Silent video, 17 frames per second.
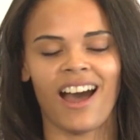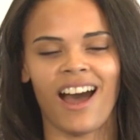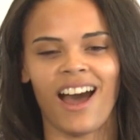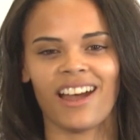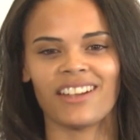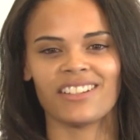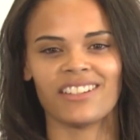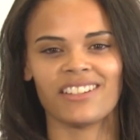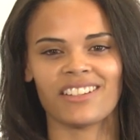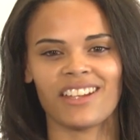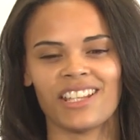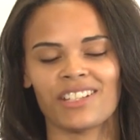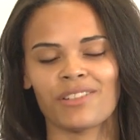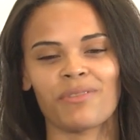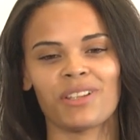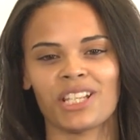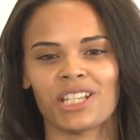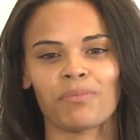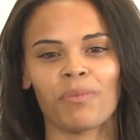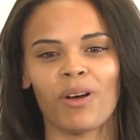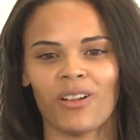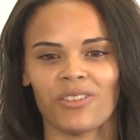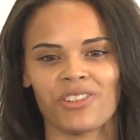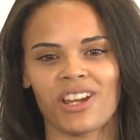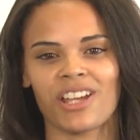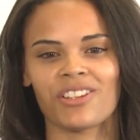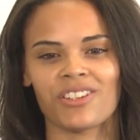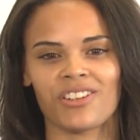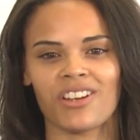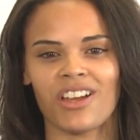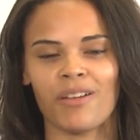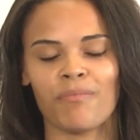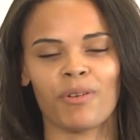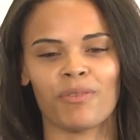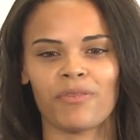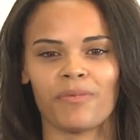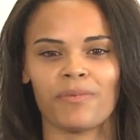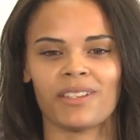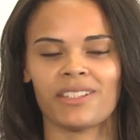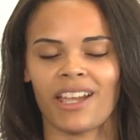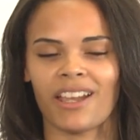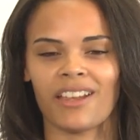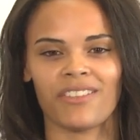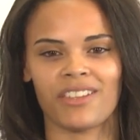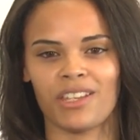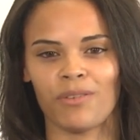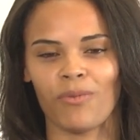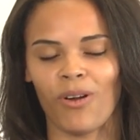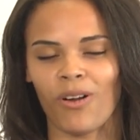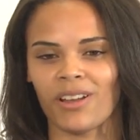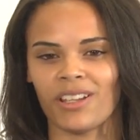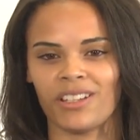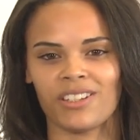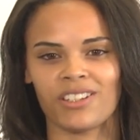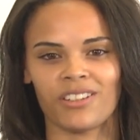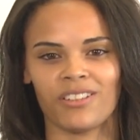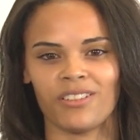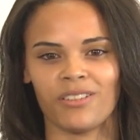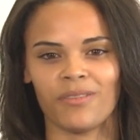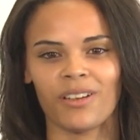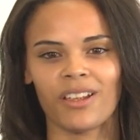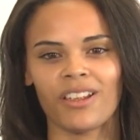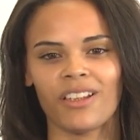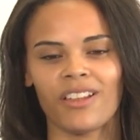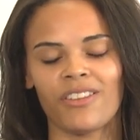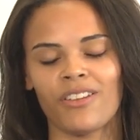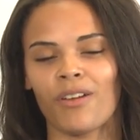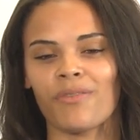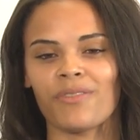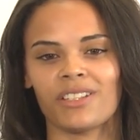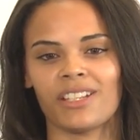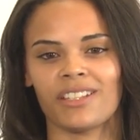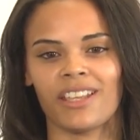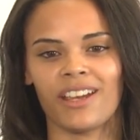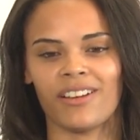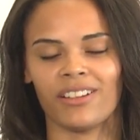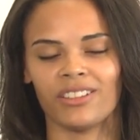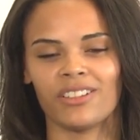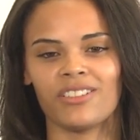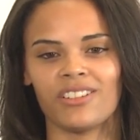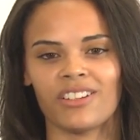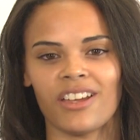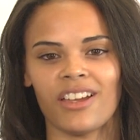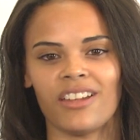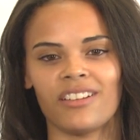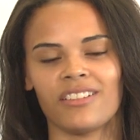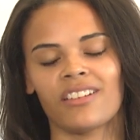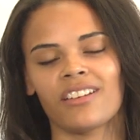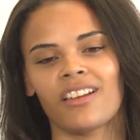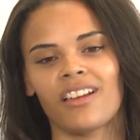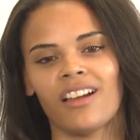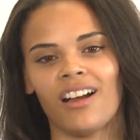and it's a really small gesture, but from the second that you walk into the offices here in London,